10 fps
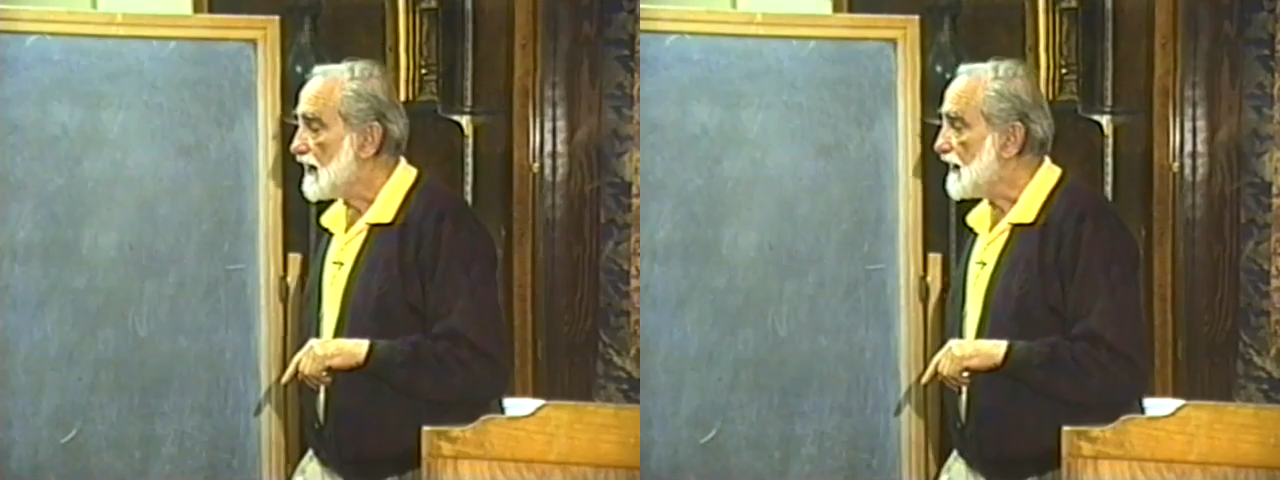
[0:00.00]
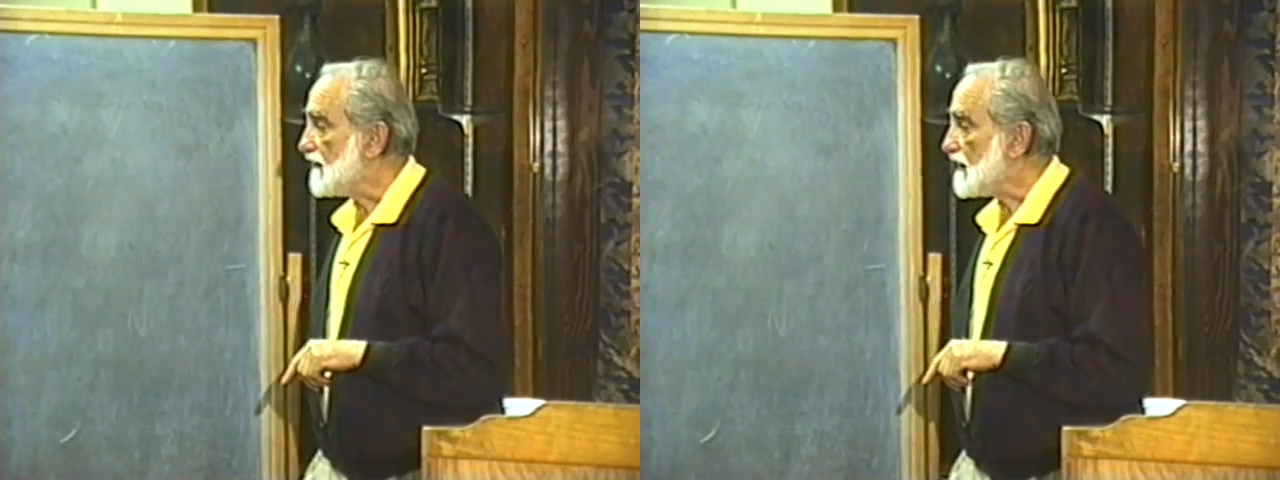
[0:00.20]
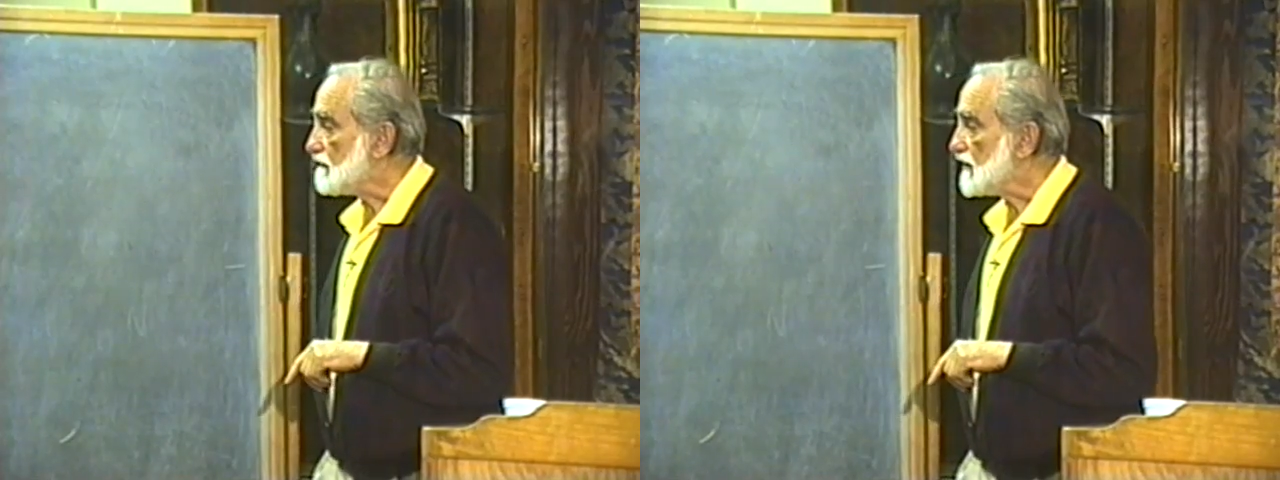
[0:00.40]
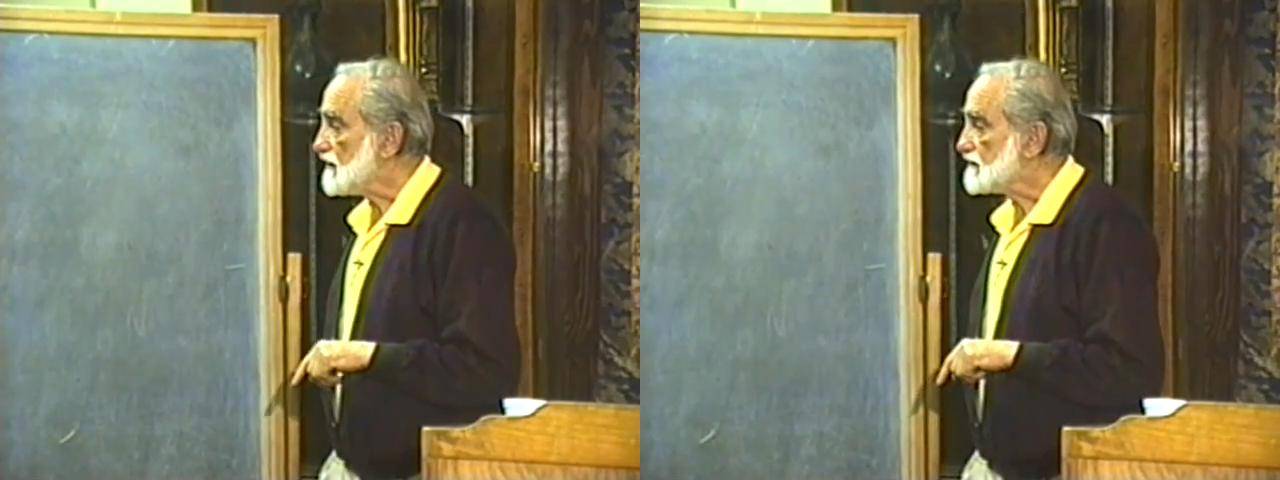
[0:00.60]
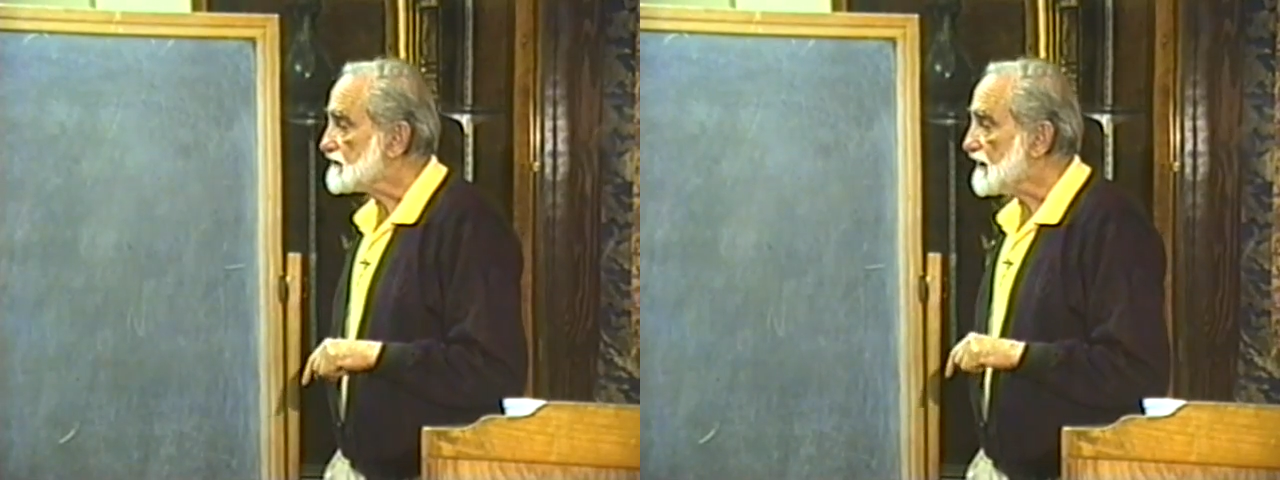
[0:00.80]
And that
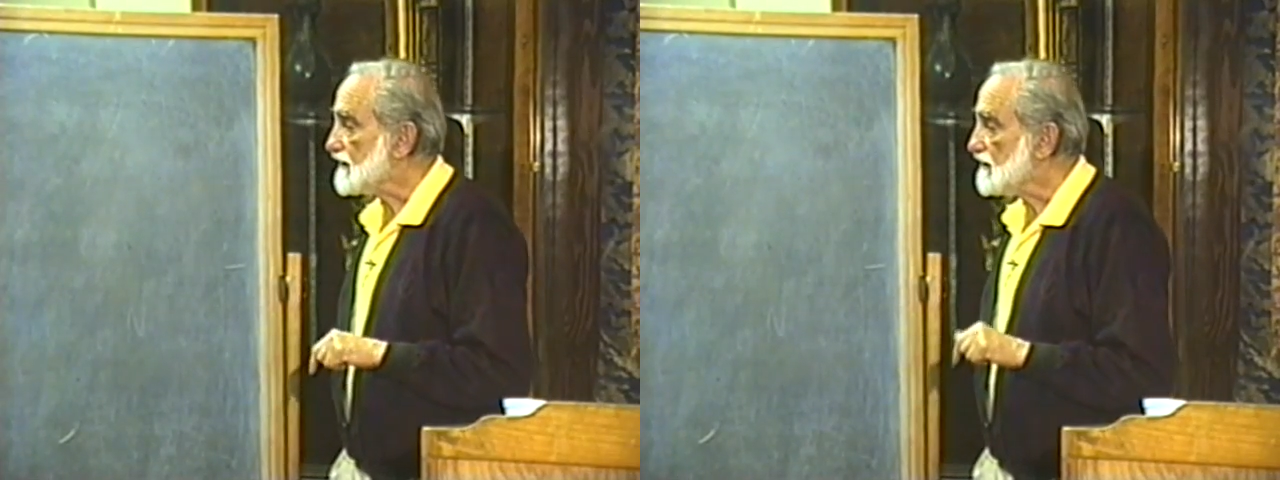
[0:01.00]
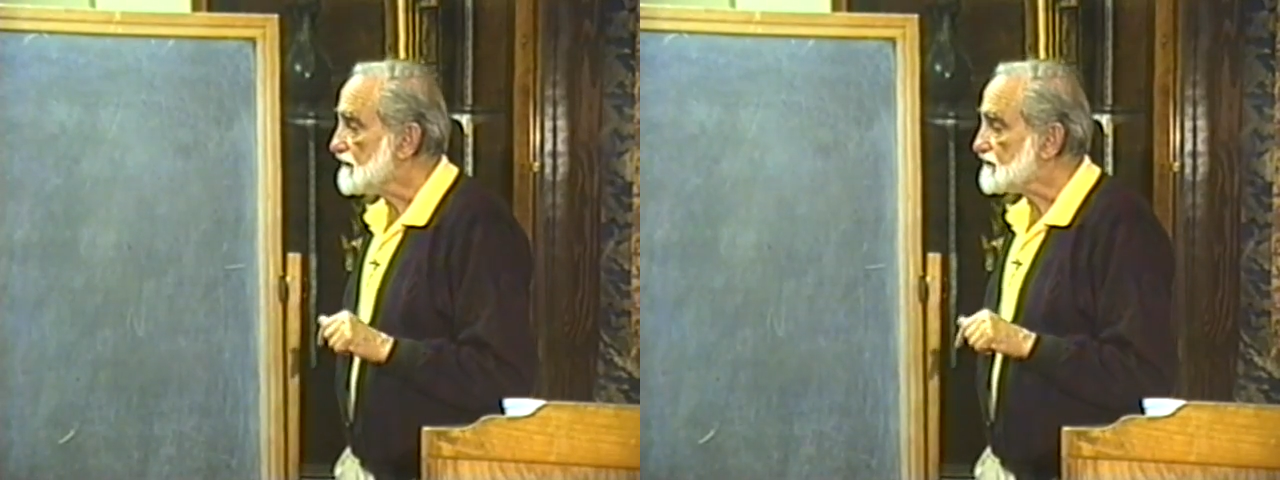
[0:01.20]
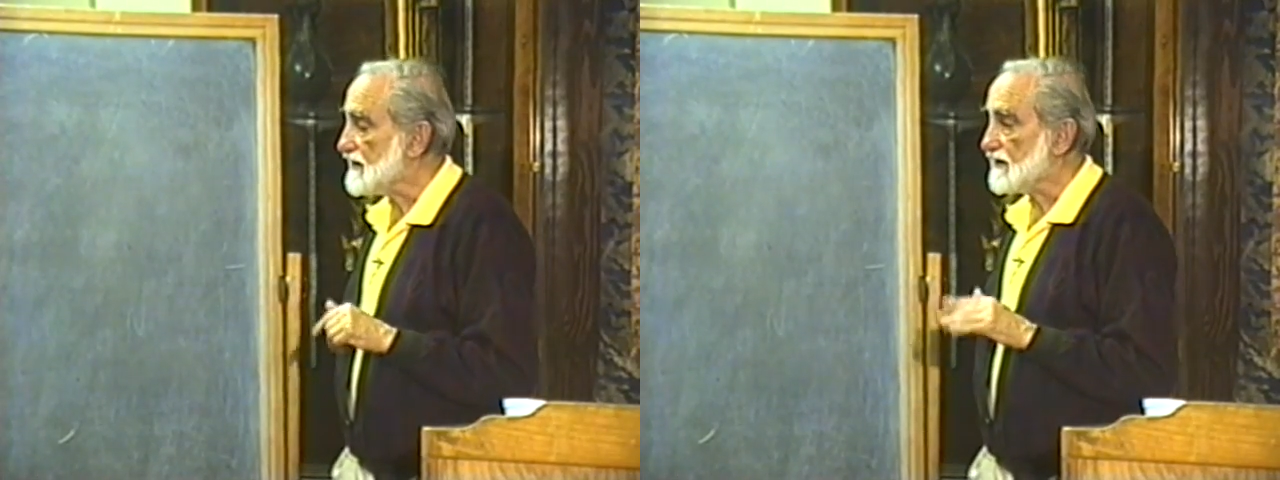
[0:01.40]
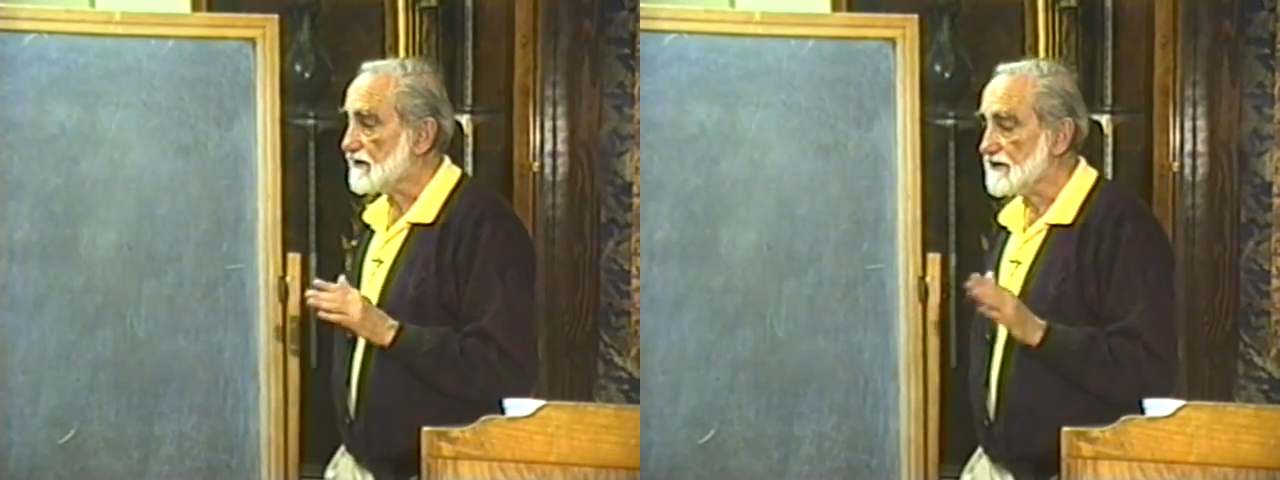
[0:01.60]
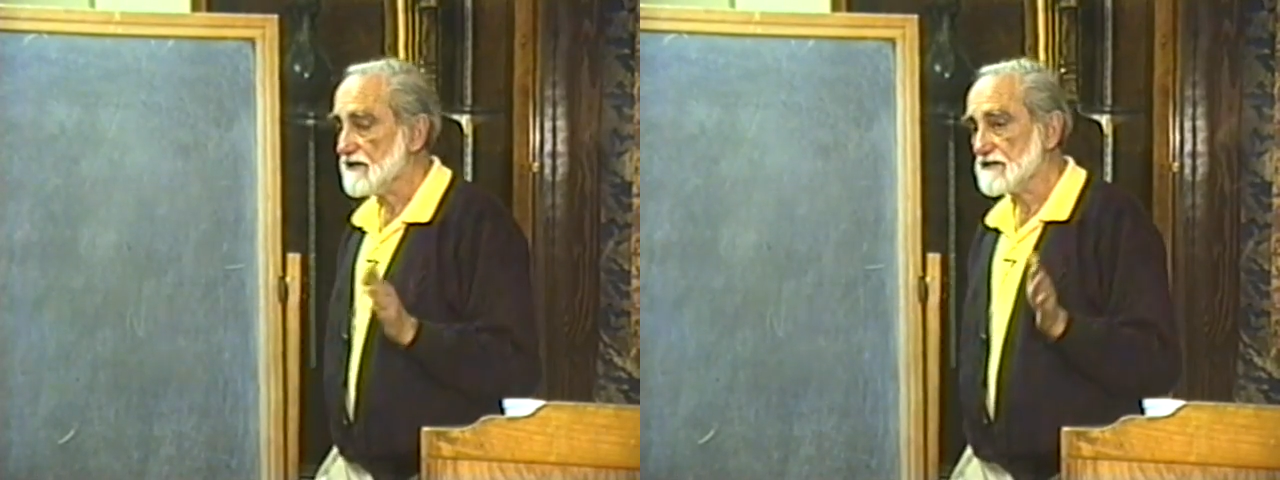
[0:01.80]
means that he is that
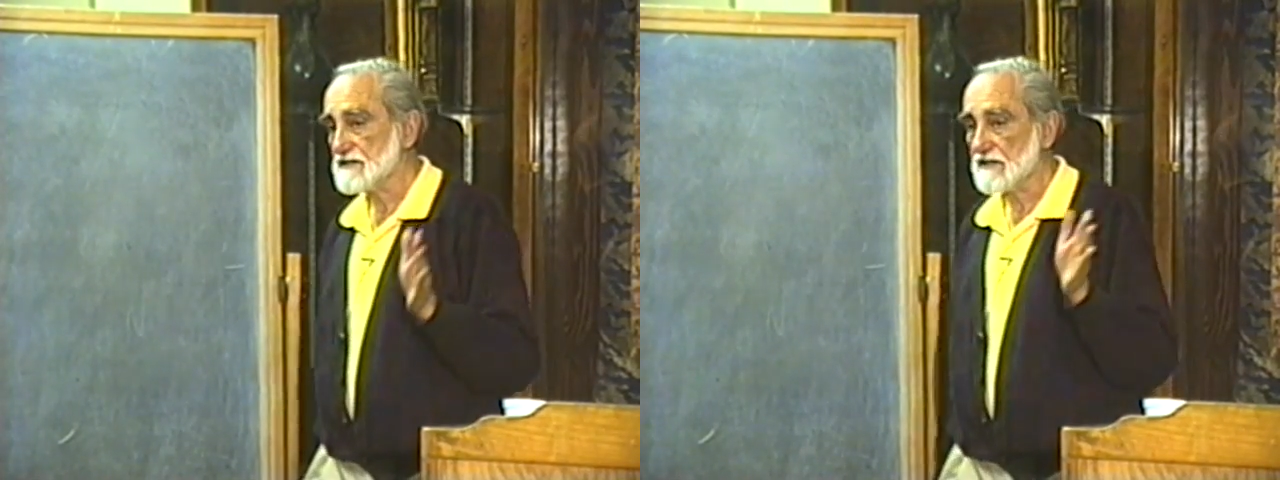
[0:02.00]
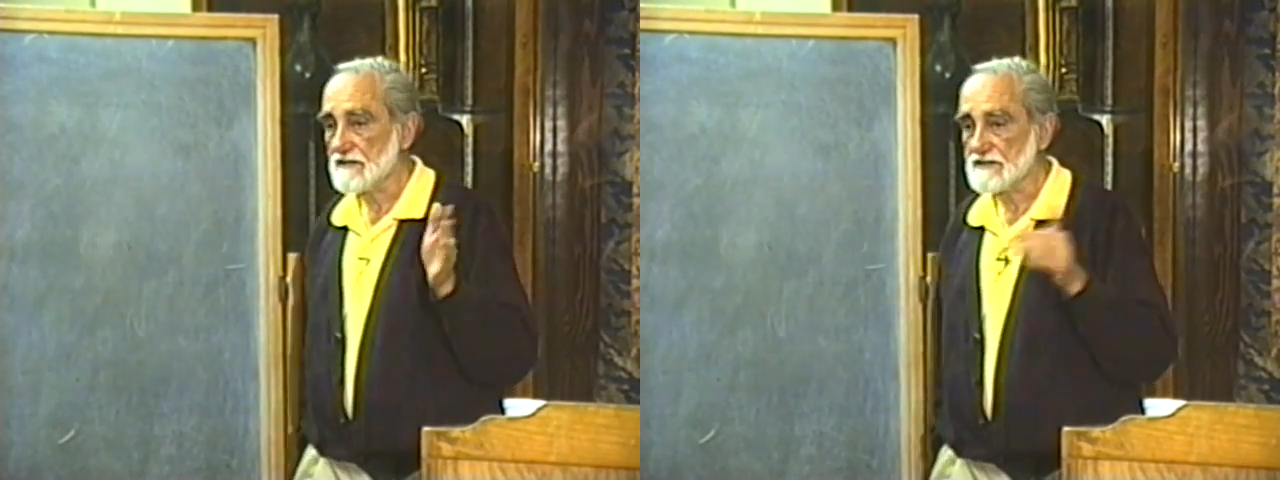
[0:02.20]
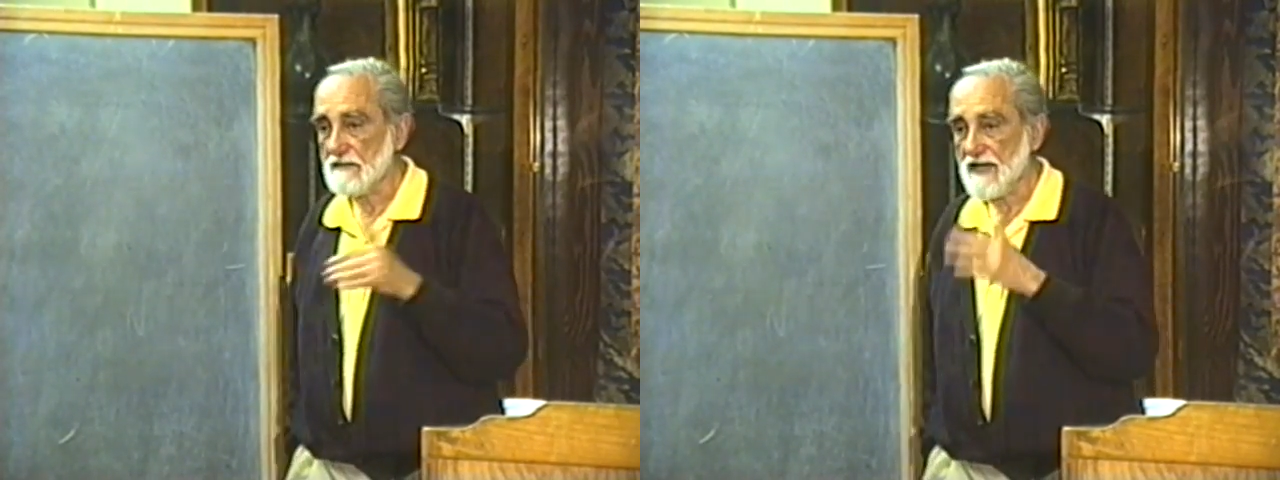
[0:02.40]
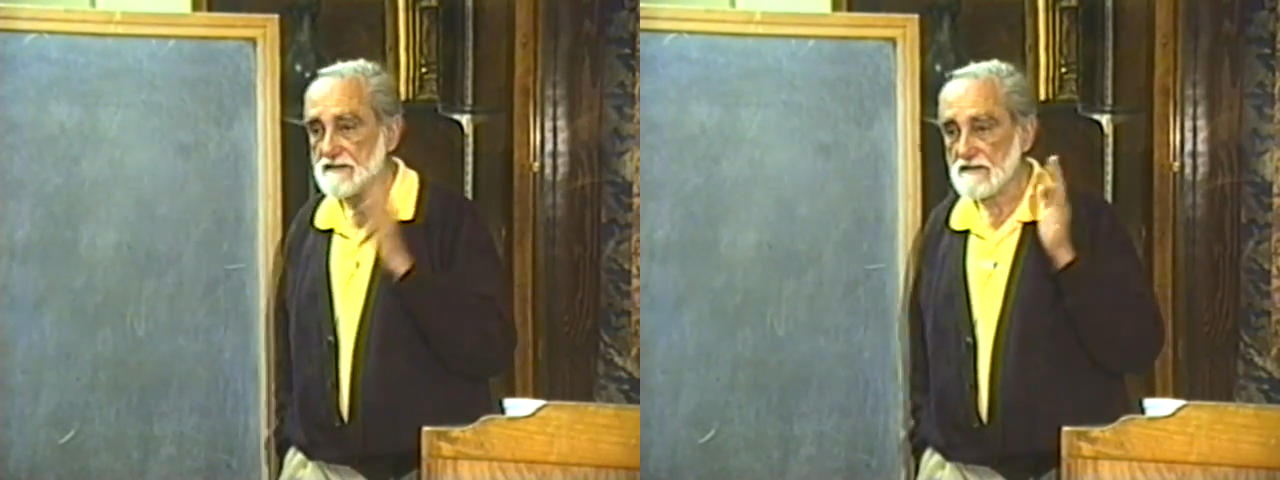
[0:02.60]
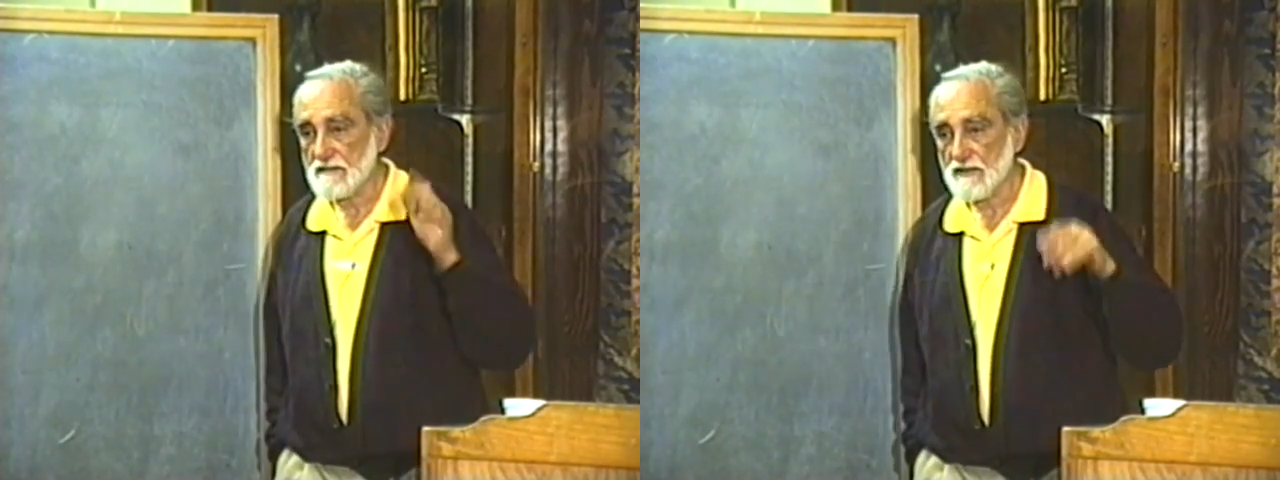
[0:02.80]
lineage that goes back
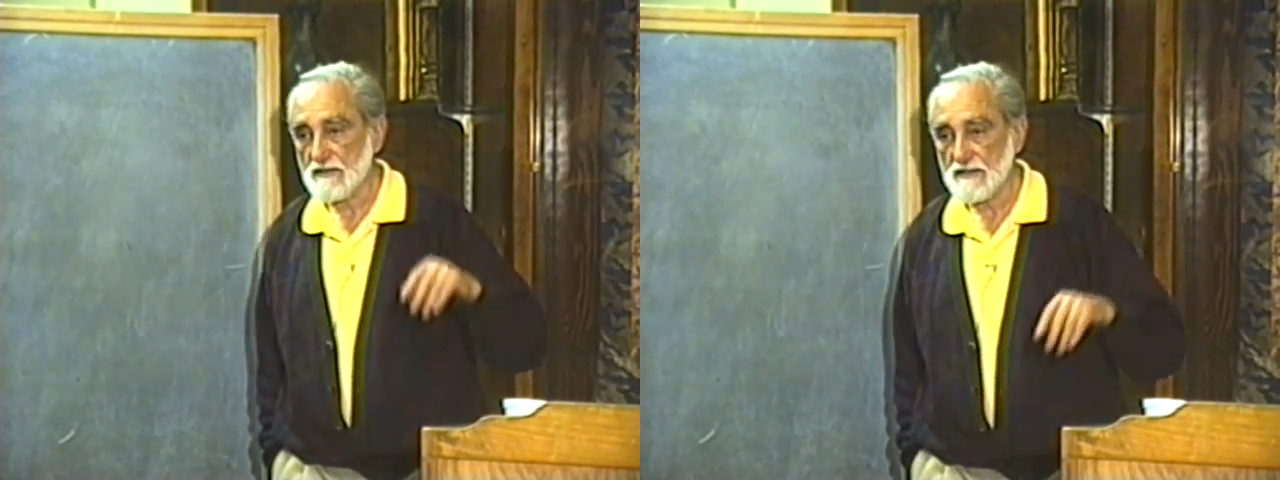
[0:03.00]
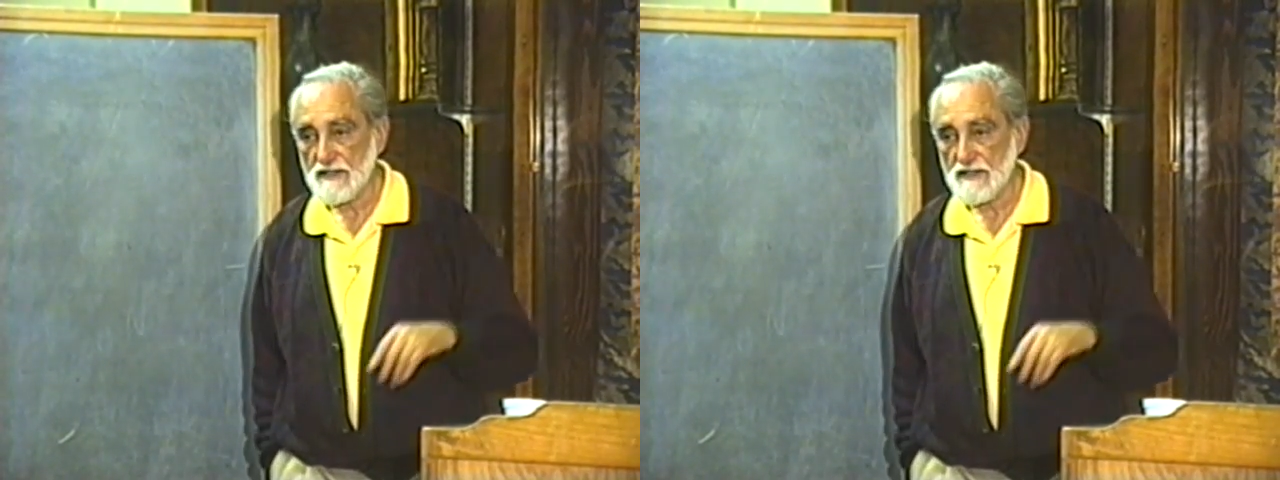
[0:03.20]
to the Buddha.